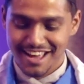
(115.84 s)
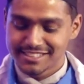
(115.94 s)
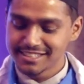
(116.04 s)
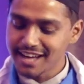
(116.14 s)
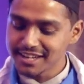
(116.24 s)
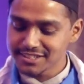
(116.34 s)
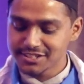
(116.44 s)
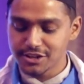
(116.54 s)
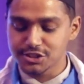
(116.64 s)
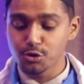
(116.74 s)
Siddhartha
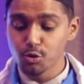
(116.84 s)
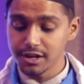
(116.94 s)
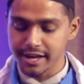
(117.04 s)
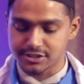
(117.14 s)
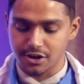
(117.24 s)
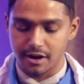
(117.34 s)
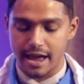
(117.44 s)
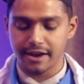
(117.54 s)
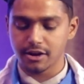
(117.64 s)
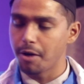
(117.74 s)
sir's cool nature
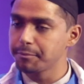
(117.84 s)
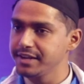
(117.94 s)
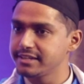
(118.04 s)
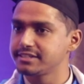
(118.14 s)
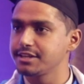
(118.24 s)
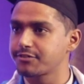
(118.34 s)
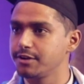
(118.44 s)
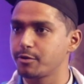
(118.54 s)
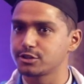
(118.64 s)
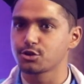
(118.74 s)
and a completely
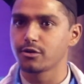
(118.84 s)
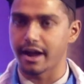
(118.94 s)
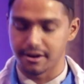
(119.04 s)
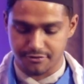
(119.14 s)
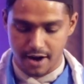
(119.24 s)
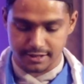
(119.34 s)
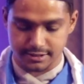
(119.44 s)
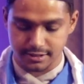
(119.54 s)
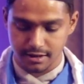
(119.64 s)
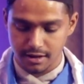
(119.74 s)
different persona in
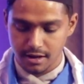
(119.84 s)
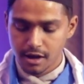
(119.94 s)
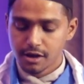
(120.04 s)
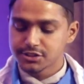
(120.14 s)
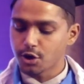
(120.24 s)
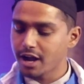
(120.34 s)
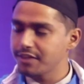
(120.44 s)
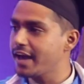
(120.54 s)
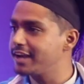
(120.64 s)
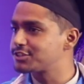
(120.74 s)
France.
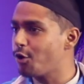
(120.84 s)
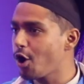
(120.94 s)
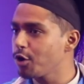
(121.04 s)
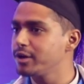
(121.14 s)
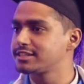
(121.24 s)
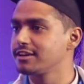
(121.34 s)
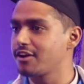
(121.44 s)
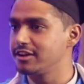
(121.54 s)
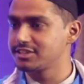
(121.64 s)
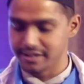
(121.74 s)
Saugat Dai's always
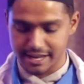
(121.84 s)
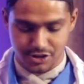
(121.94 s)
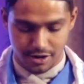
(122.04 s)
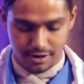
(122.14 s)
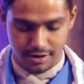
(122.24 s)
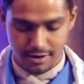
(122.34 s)
encouraging nature.